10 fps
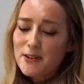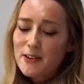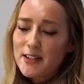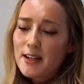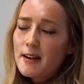
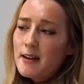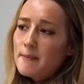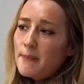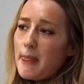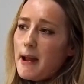screens.
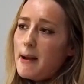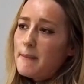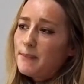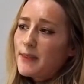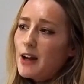
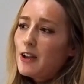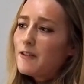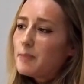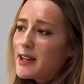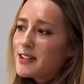A lot
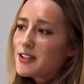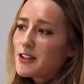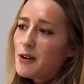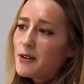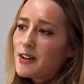of Blender
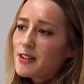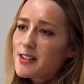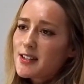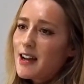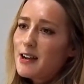
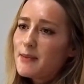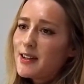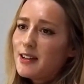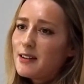donuts. How many